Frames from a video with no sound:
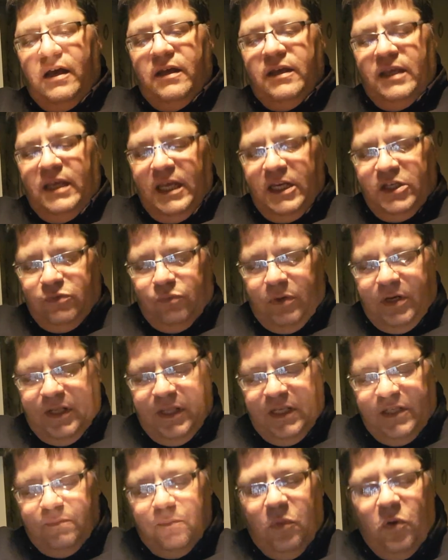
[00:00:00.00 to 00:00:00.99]
each one of
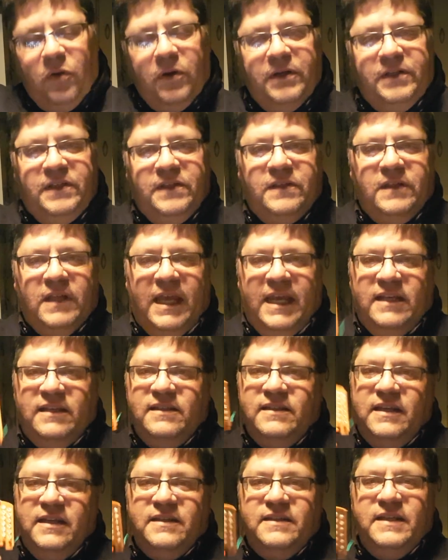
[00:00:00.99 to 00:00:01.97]
these boards is like
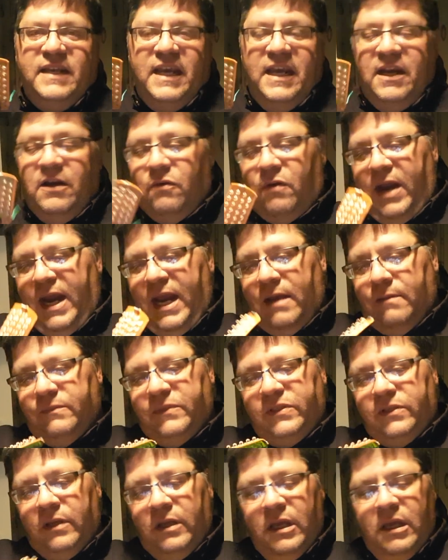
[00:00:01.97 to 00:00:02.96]
16
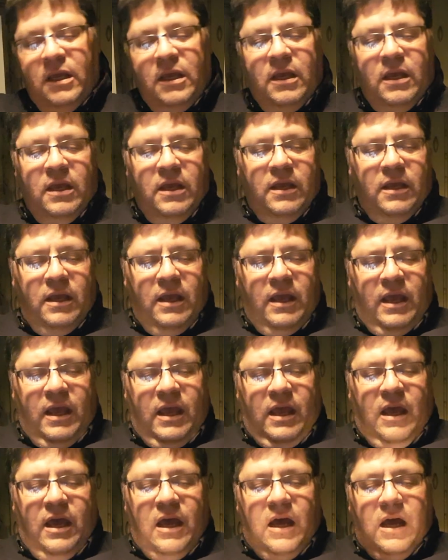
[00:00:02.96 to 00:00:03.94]
grams.
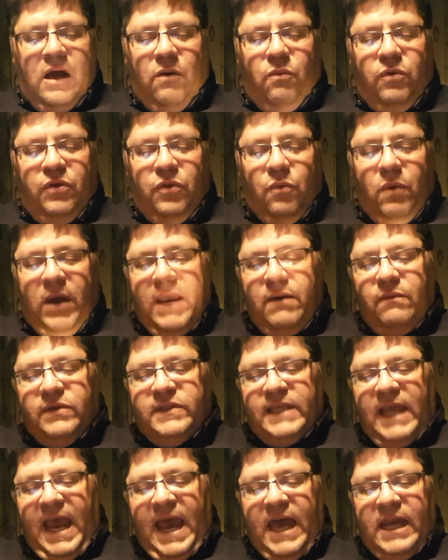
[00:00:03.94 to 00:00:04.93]
Where the weight was
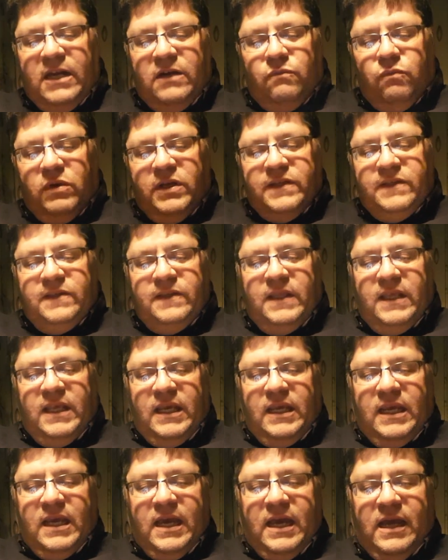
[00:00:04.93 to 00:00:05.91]
added was
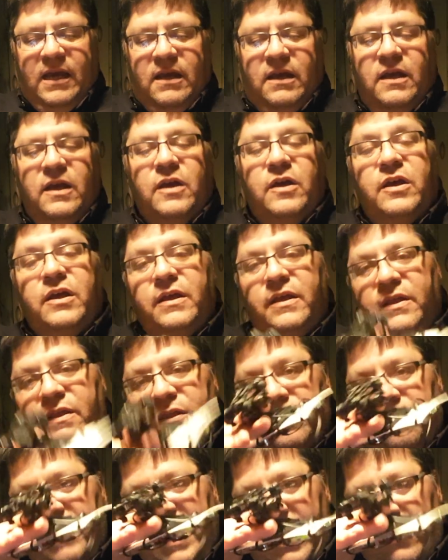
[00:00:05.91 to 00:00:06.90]
the
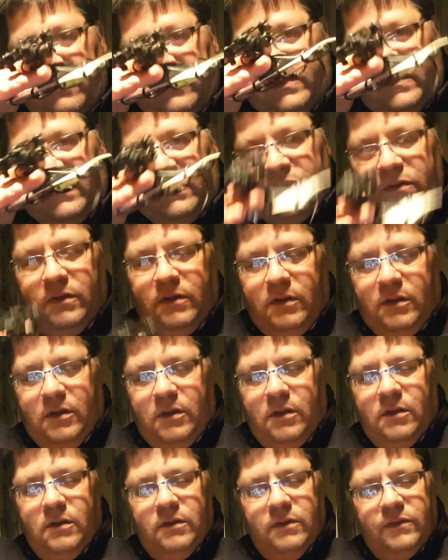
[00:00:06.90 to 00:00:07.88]
mounts,
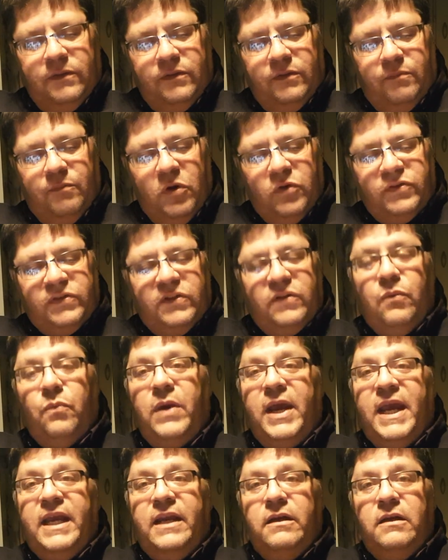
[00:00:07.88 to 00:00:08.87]
most of the
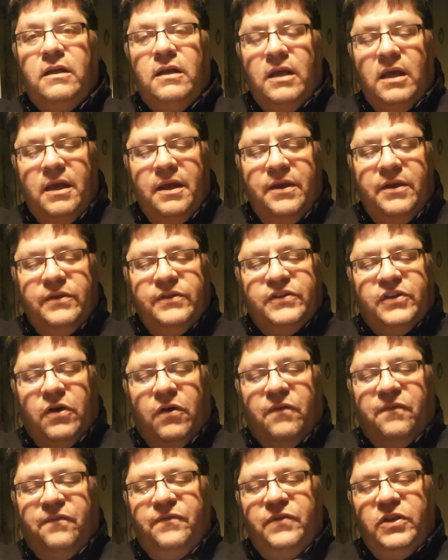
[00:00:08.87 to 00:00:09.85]
weight. So
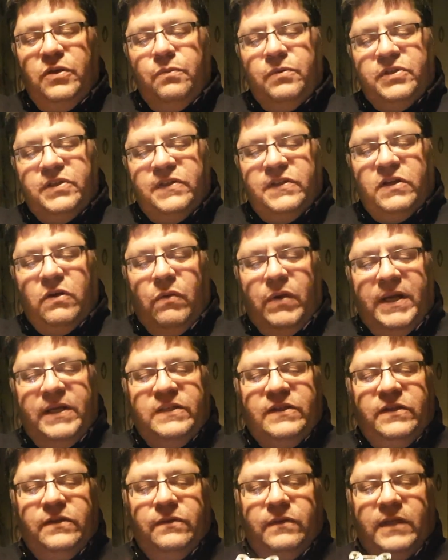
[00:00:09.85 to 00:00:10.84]
if you were just going
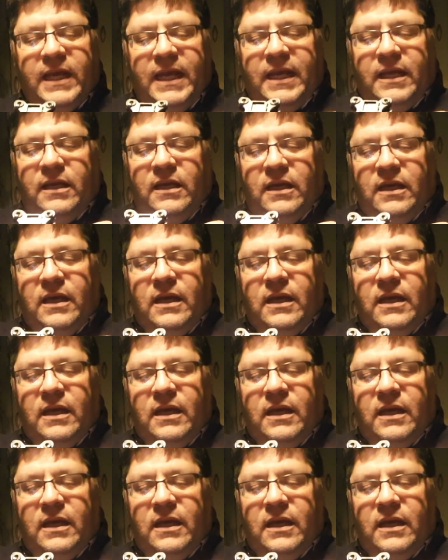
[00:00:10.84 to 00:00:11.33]
to like,